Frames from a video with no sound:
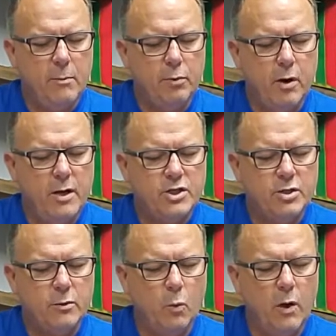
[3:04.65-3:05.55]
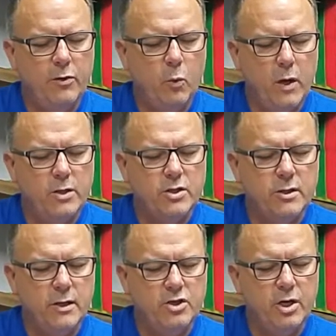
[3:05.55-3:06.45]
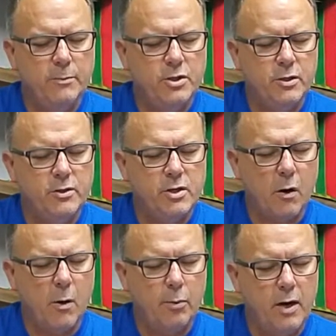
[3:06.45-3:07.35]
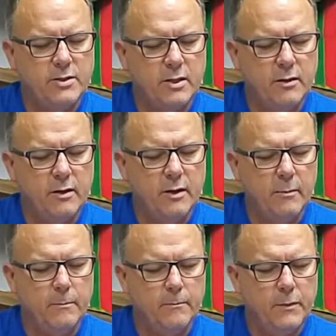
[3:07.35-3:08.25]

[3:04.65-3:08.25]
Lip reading: oppression with which the Egyptians are oppressing them.